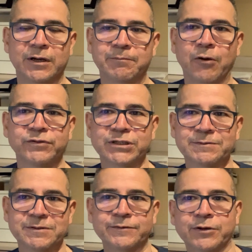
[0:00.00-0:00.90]
both
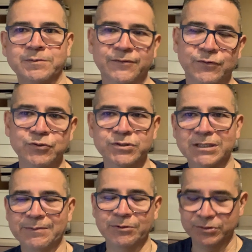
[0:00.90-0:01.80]
shifts in terms of who's
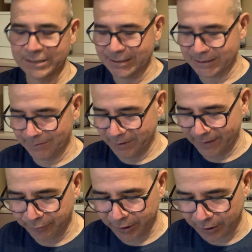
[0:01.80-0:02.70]
sleeping, who's not sleeping in
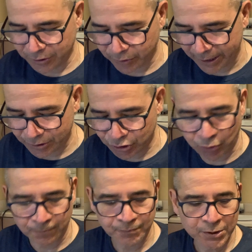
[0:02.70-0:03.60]
that regards, okay?
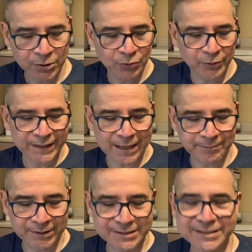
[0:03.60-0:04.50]
So with that
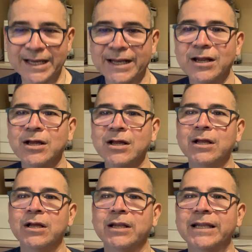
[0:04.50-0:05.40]
being said,
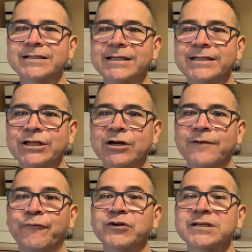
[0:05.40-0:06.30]
let's continue
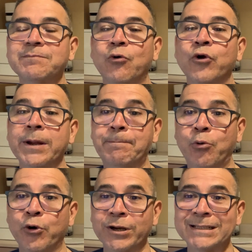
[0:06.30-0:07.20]
on for some more
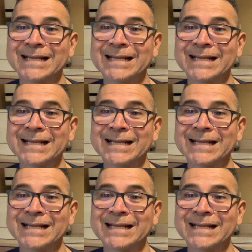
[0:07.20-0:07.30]
important